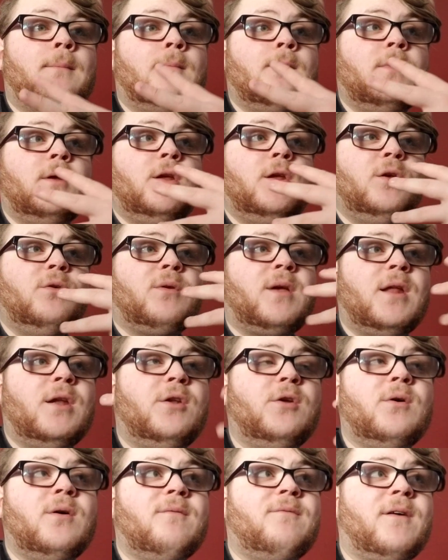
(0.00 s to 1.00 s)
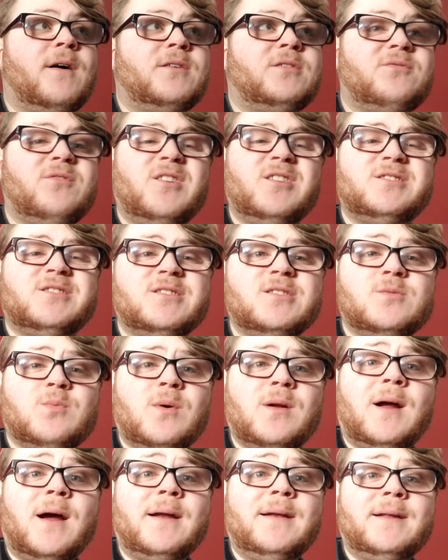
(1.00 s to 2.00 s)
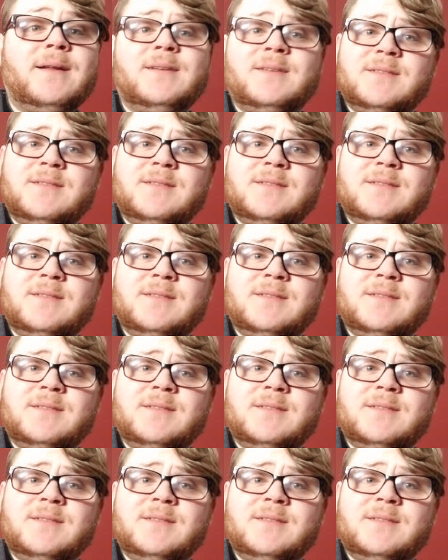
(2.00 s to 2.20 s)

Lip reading: You can do it vice versa, is what I did,